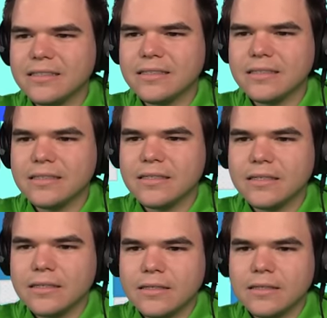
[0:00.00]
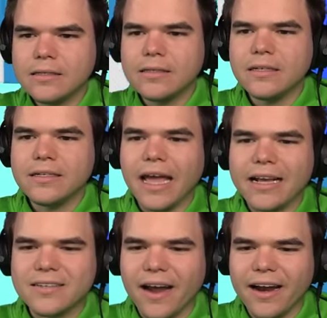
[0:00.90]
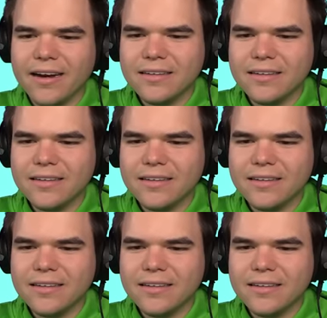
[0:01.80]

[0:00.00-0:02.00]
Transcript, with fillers: Look at him. Thanks, Crainer.